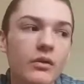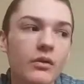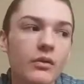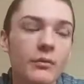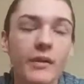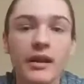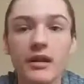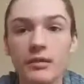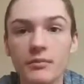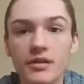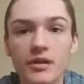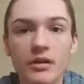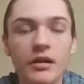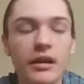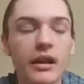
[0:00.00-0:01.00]
or my hips
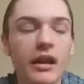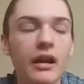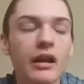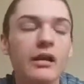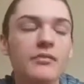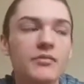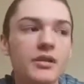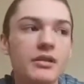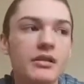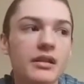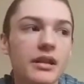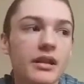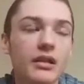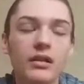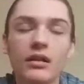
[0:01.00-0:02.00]
hurting, and I'm just
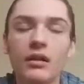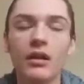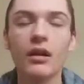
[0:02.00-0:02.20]
like,